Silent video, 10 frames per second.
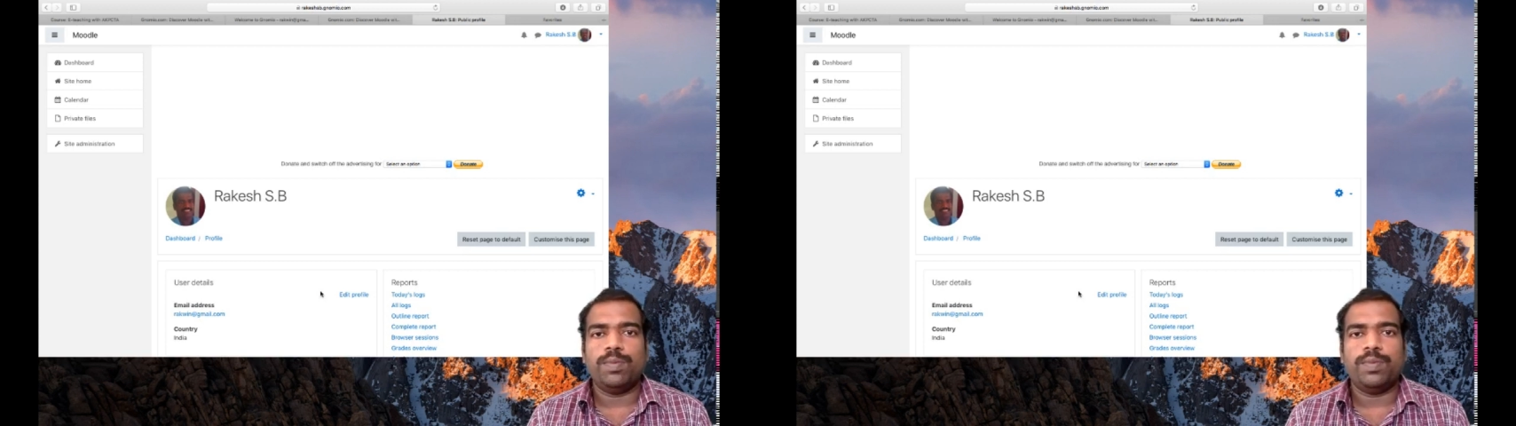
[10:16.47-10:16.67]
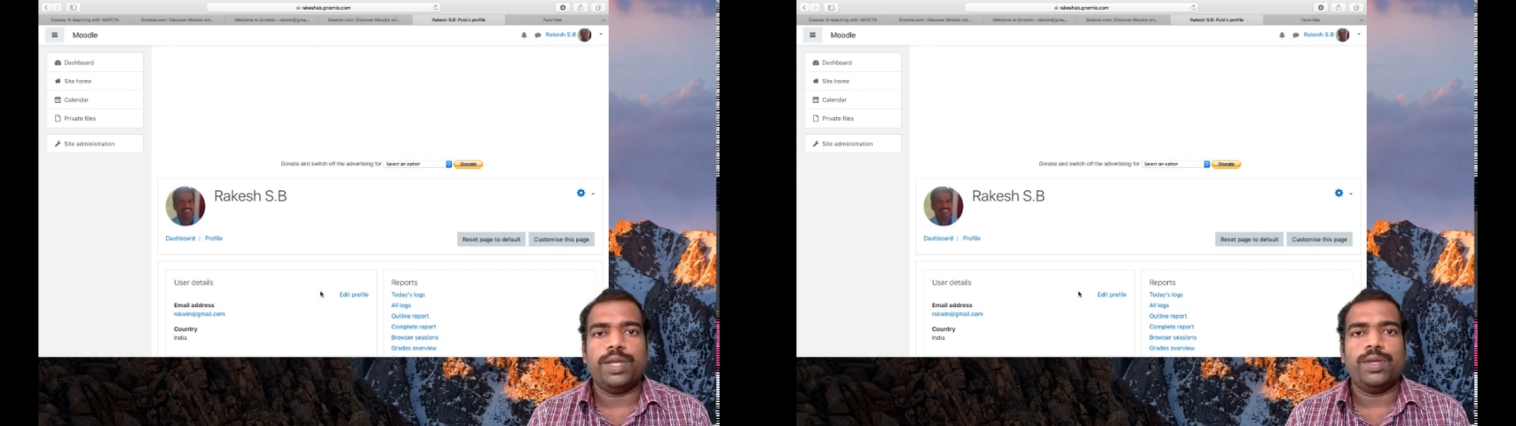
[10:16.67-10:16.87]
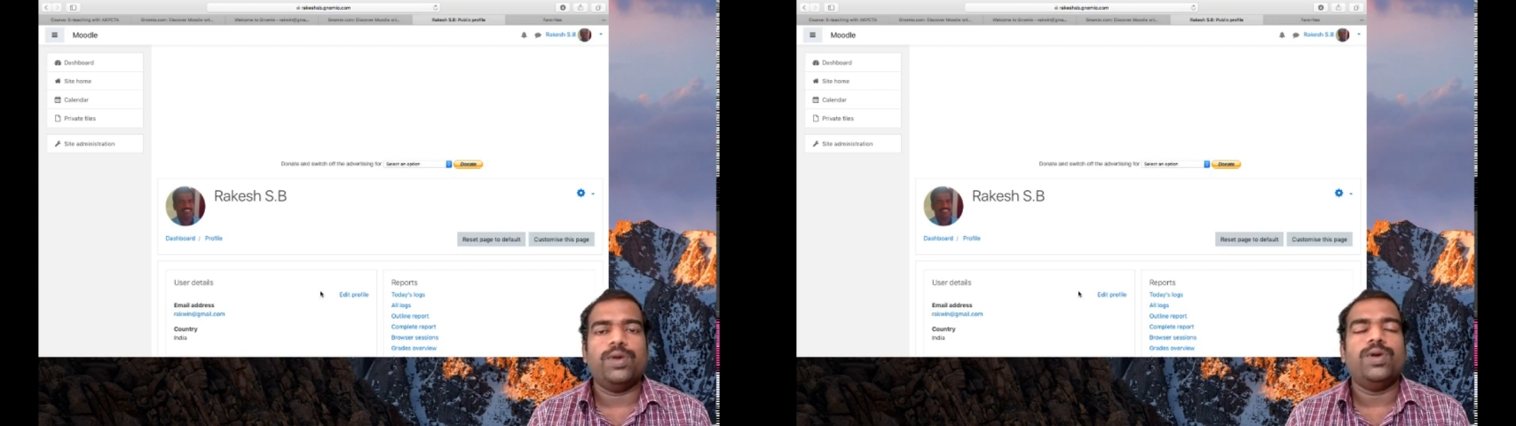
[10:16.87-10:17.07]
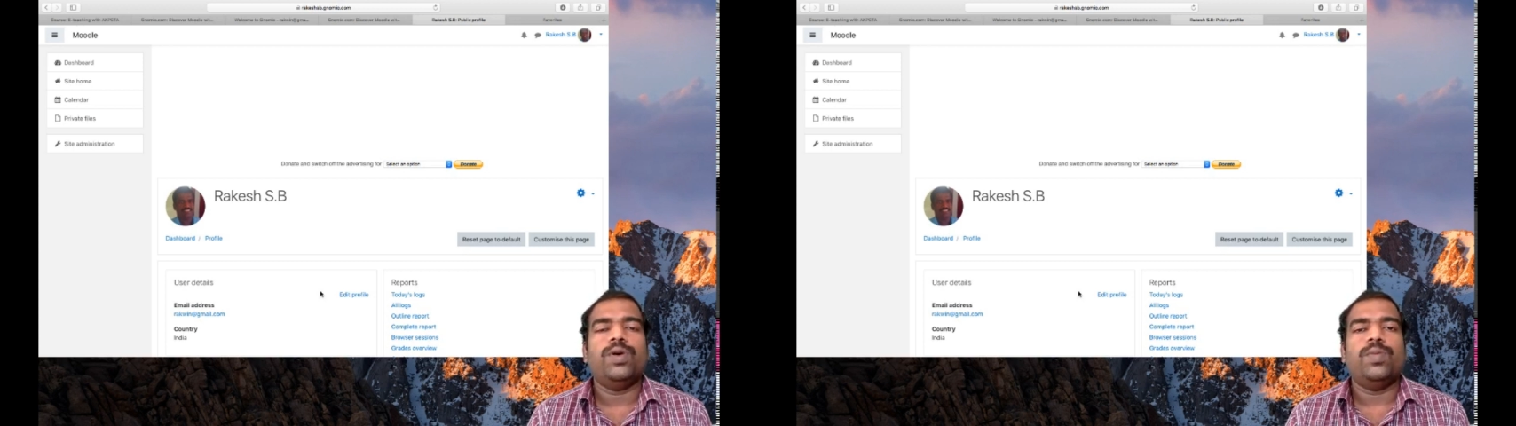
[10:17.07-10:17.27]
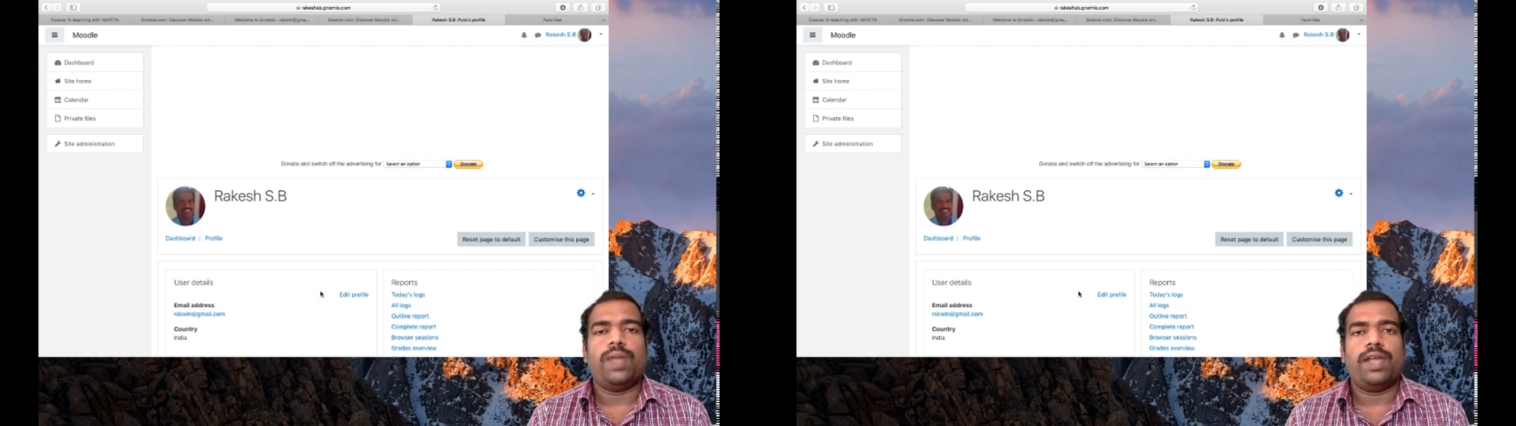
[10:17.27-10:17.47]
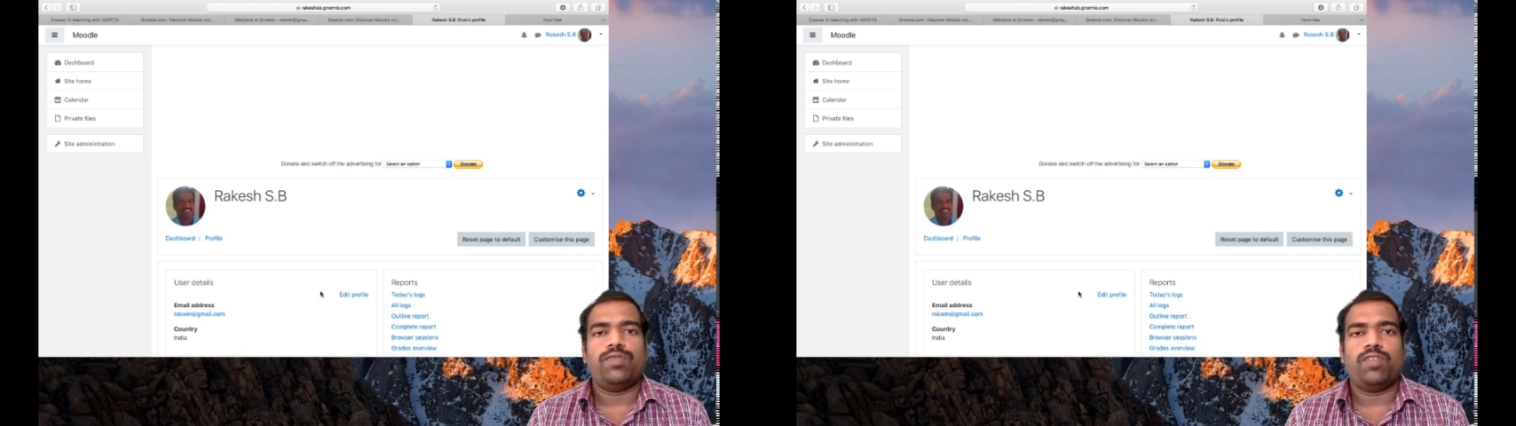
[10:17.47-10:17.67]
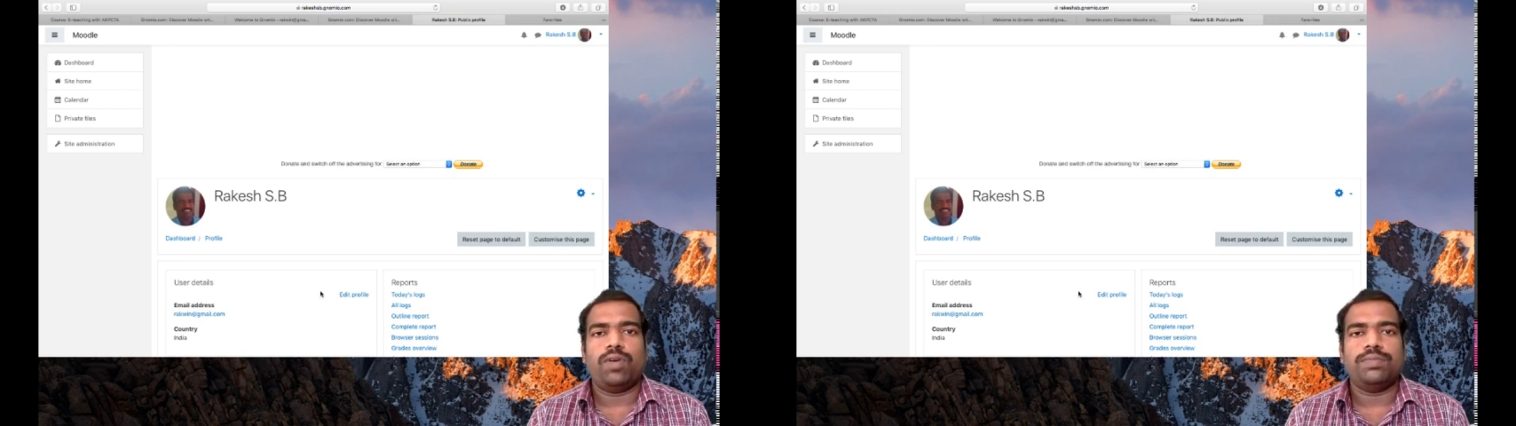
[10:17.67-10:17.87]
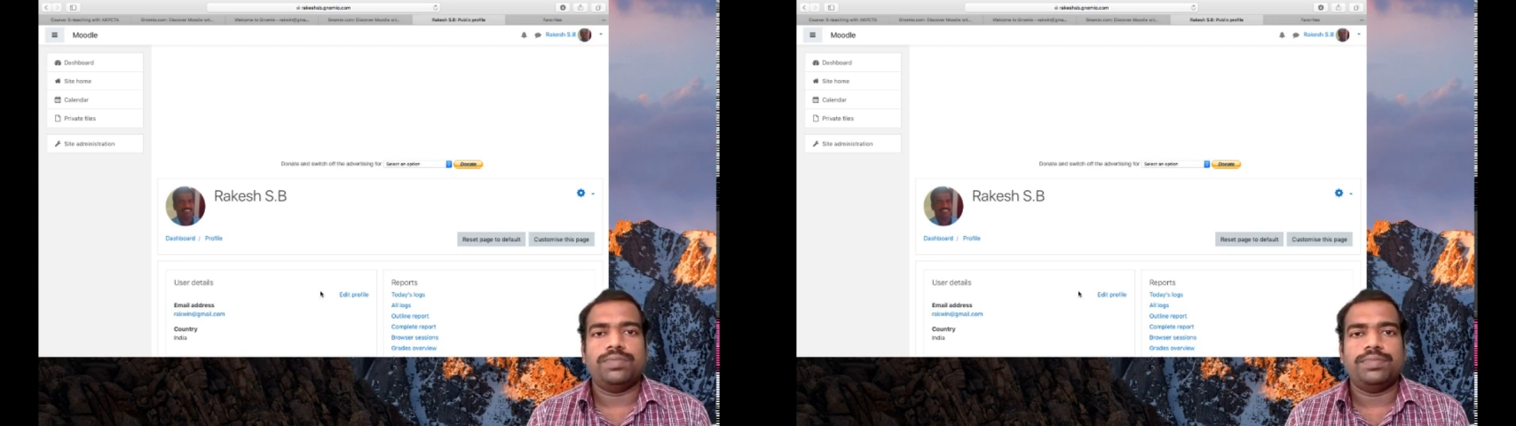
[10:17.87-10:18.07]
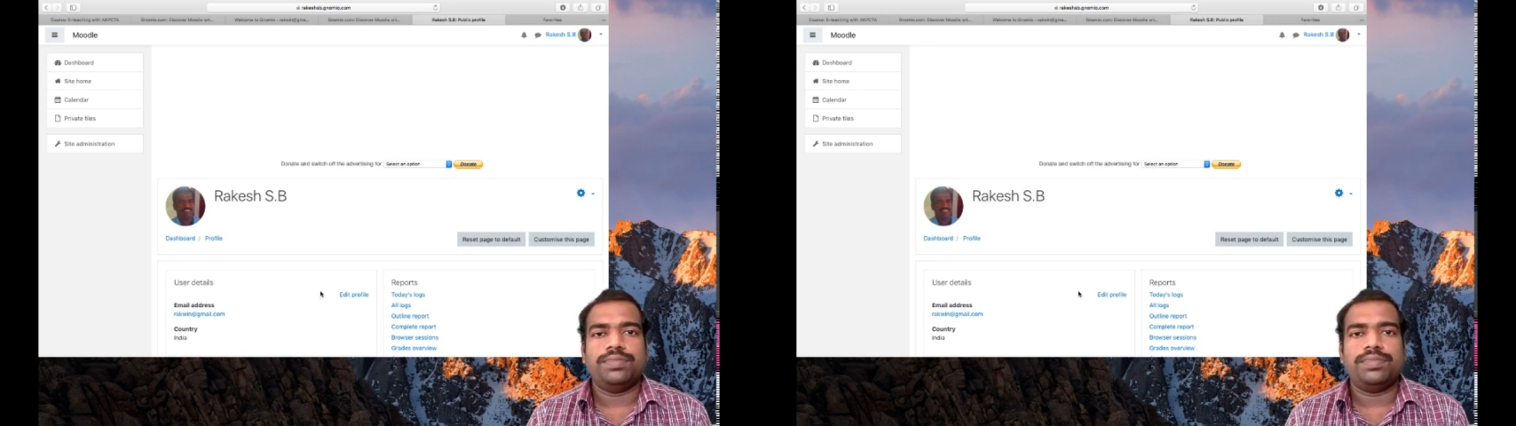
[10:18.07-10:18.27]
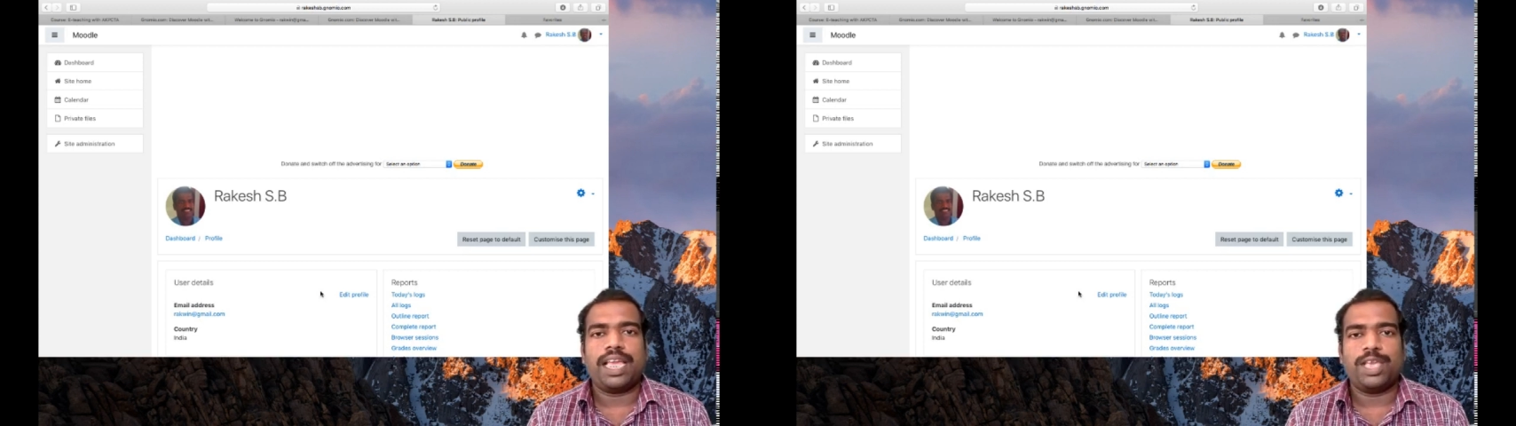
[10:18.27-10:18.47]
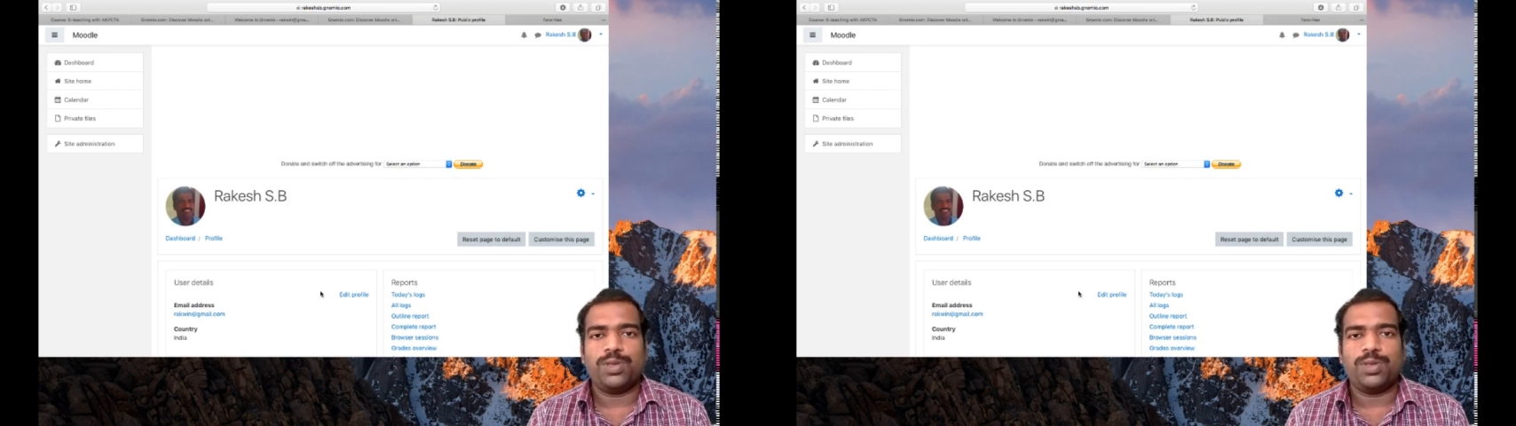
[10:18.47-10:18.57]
MIO platform. Thank